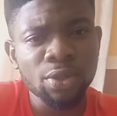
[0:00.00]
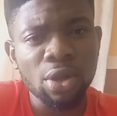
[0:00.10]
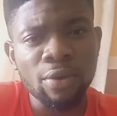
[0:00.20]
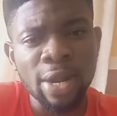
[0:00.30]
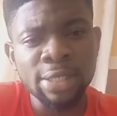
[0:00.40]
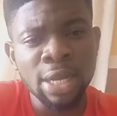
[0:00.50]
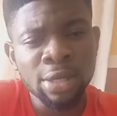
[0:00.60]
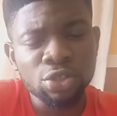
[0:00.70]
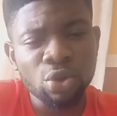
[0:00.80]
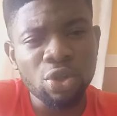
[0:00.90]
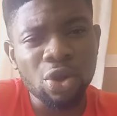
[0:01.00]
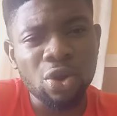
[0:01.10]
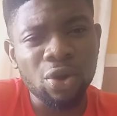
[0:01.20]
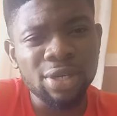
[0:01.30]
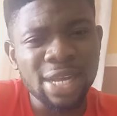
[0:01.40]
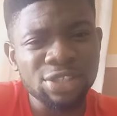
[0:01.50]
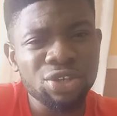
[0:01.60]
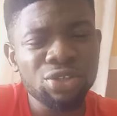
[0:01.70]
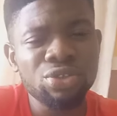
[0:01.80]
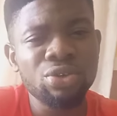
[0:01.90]
All right? So your
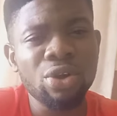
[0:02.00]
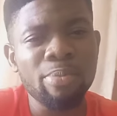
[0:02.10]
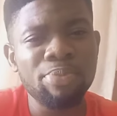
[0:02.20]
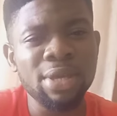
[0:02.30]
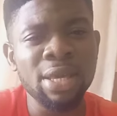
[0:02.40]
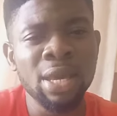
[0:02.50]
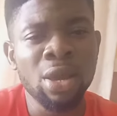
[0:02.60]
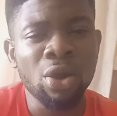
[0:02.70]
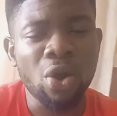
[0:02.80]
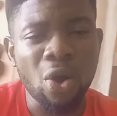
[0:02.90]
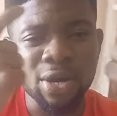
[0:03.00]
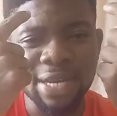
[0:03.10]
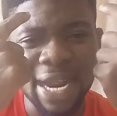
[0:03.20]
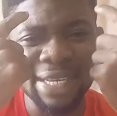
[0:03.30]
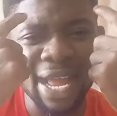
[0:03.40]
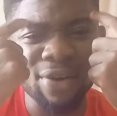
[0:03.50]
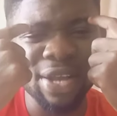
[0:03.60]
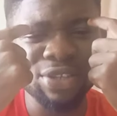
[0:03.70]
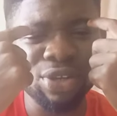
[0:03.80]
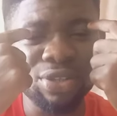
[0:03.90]
connection should not be on that
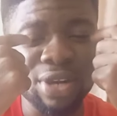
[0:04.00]
direction,